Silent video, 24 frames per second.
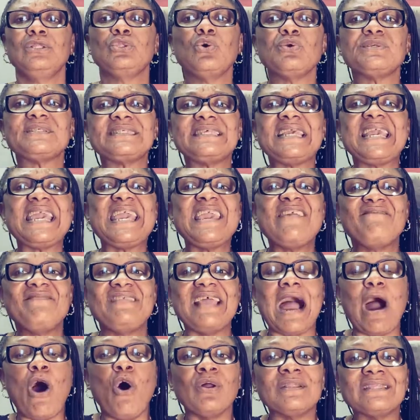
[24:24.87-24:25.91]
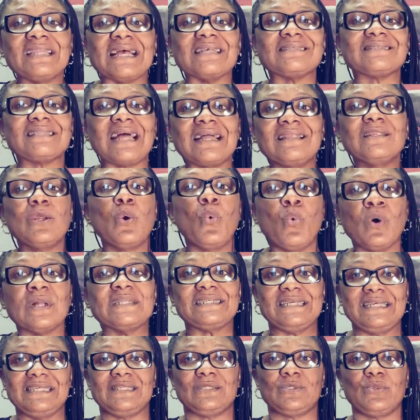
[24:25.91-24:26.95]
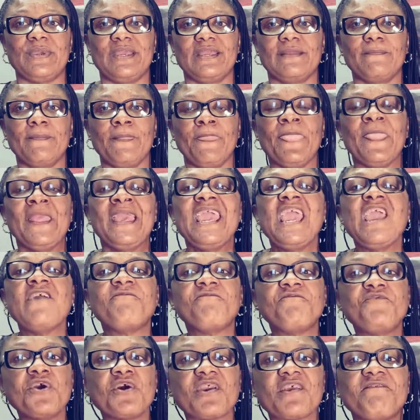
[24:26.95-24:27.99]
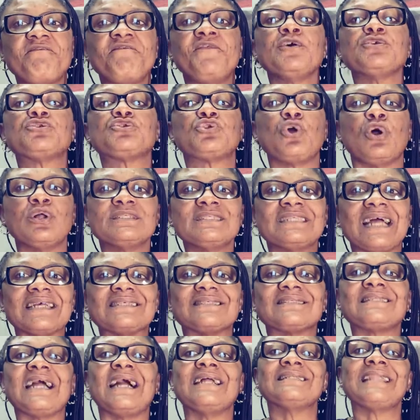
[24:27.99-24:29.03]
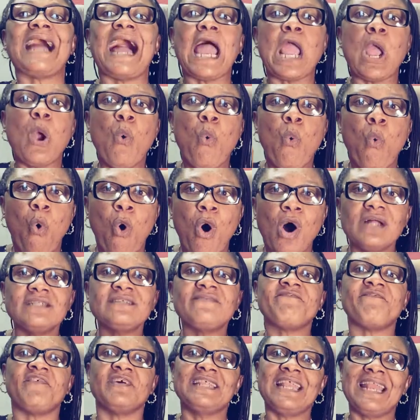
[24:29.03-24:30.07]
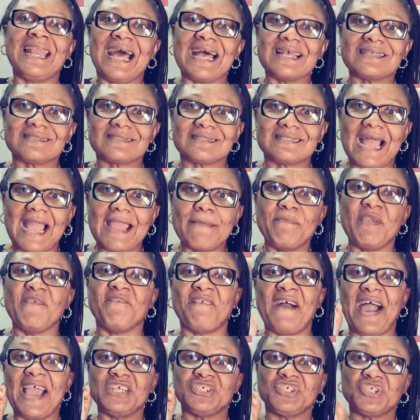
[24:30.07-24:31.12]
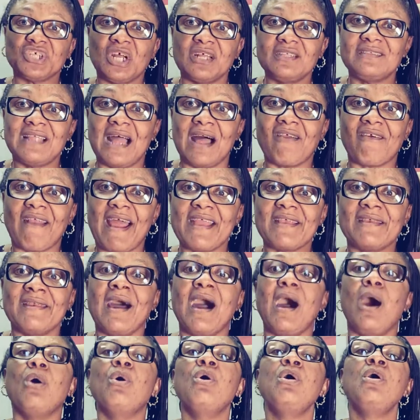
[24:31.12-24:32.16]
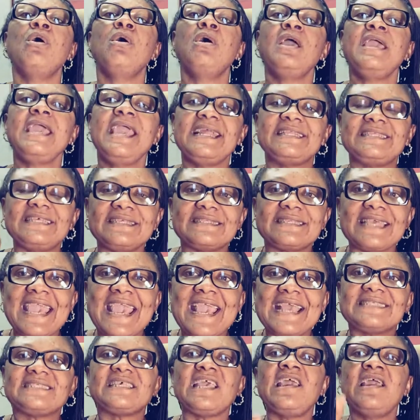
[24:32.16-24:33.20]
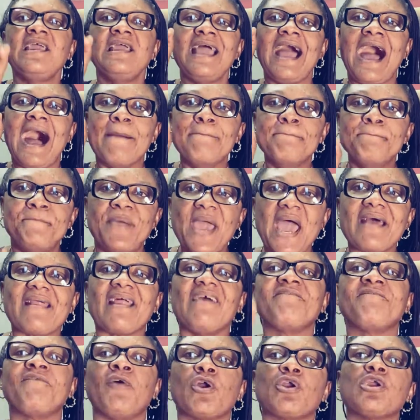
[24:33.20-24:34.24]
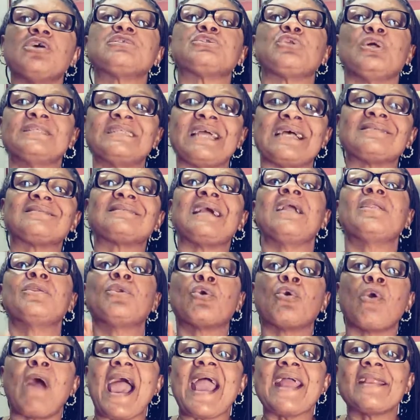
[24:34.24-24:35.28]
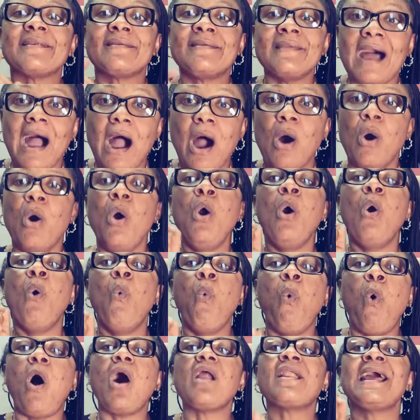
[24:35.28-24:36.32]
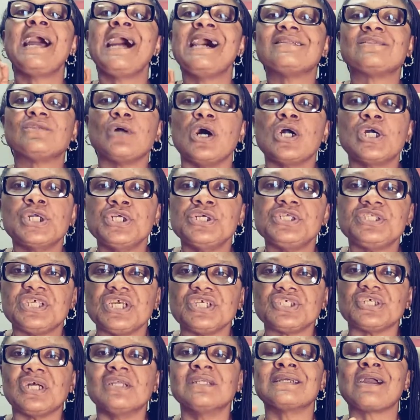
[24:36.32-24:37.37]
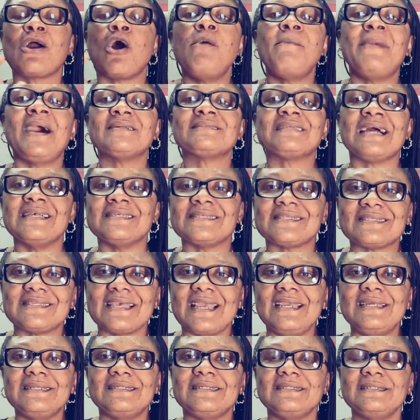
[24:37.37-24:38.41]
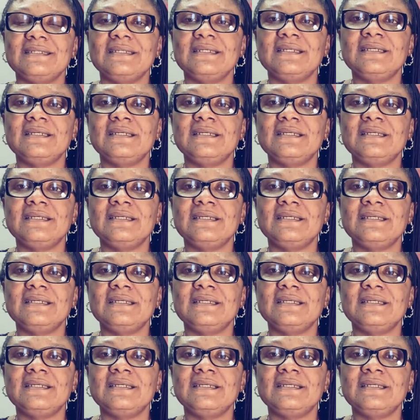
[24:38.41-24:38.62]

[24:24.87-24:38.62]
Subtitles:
to see if they are understanding what he's doing. If you refuse to understand, I warn for the last time before I shut down right now, it is easy and better for us to understand right now. World Health Organization come out and said,